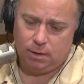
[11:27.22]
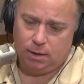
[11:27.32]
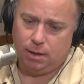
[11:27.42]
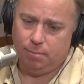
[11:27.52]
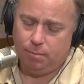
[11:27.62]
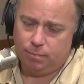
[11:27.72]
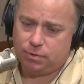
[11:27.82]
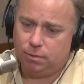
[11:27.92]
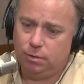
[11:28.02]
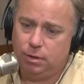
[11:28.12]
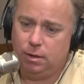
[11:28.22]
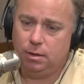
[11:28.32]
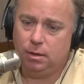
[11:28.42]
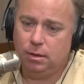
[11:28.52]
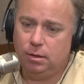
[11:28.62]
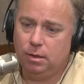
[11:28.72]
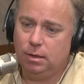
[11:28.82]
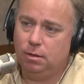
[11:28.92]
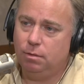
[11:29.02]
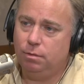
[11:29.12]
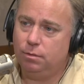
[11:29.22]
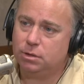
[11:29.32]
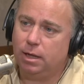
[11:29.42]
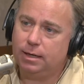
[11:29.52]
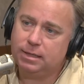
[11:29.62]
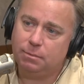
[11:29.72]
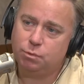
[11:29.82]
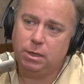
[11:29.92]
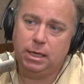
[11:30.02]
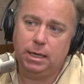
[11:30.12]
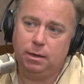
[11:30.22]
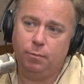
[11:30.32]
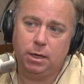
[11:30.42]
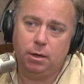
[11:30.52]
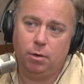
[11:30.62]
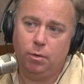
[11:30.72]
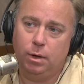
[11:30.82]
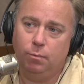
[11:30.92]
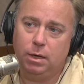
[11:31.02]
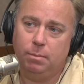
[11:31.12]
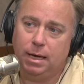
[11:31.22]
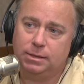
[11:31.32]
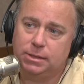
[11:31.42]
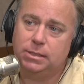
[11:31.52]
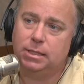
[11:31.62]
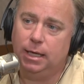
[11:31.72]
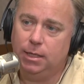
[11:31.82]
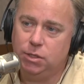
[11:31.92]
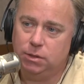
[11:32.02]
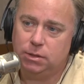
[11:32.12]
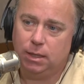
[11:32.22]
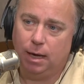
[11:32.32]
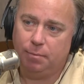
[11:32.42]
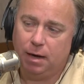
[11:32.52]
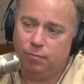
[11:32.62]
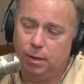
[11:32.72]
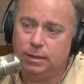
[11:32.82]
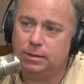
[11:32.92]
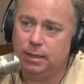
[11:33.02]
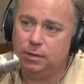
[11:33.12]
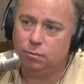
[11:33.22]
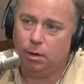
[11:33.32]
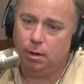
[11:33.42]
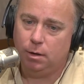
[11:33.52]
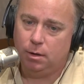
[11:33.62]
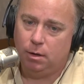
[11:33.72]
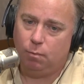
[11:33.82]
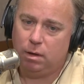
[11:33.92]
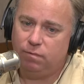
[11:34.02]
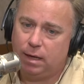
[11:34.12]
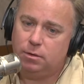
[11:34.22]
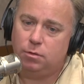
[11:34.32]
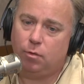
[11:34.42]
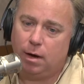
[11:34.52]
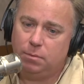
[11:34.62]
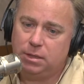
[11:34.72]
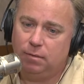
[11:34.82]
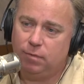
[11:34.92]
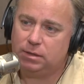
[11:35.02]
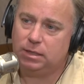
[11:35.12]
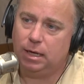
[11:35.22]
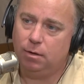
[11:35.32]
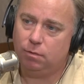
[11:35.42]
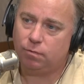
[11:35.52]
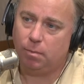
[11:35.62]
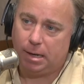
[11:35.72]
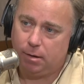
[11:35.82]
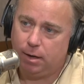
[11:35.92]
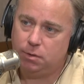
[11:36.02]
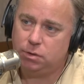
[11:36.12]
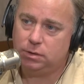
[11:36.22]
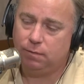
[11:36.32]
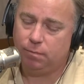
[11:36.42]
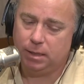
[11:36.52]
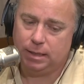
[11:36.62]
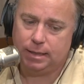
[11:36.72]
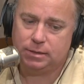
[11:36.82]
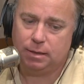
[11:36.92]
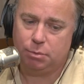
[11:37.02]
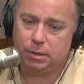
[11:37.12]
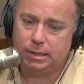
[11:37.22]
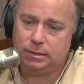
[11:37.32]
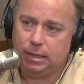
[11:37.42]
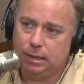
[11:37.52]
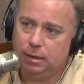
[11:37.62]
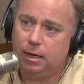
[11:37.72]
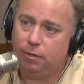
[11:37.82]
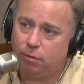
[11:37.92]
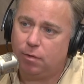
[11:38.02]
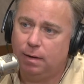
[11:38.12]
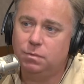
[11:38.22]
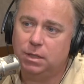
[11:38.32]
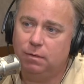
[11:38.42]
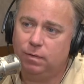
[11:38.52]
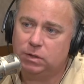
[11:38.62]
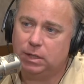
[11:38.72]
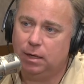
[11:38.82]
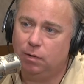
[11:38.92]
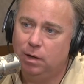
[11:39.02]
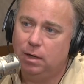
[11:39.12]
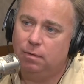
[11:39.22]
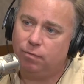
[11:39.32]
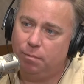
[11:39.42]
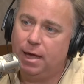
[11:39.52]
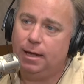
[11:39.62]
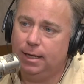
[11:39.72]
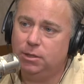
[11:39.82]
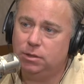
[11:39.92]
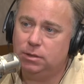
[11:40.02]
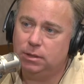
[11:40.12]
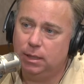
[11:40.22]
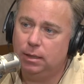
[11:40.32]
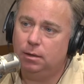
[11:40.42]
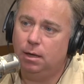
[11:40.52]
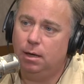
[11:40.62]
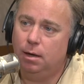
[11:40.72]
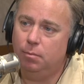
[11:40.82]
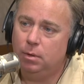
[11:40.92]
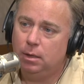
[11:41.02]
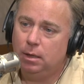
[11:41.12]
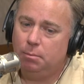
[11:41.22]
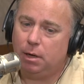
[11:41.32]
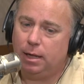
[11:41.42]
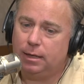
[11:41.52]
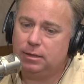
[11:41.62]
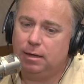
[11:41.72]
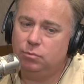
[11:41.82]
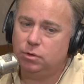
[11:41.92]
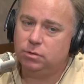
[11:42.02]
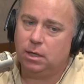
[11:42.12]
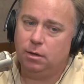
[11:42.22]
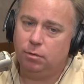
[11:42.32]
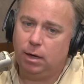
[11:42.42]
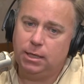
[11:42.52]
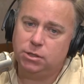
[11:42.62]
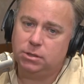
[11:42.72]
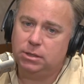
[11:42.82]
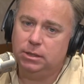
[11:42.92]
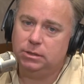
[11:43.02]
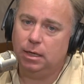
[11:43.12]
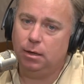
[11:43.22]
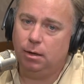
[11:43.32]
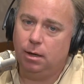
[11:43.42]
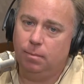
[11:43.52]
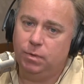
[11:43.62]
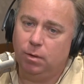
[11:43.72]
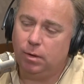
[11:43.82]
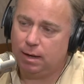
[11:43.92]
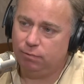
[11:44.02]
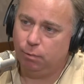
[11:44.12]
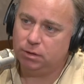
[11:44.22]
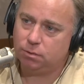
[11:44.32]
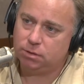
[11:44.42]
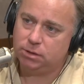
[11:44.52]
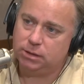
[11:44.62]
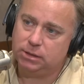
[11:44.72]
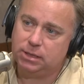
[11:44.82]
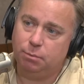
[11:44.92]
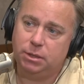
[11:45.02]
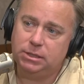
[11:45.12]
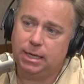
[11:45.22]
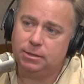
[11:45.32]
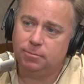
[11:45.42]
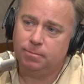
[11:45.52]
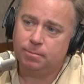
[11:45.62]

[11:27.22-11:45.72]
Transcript: Um, so the, the, there's a lot of times we get and we go and we may assist an agency. I mean, I've been at scenes where we've had two crime scene investigators from our agency, from the Indiana State Police, and another crime scene investigator from that agency. Right. Um, but a lot of times those other agencies that um, don't have the resources that the state police has,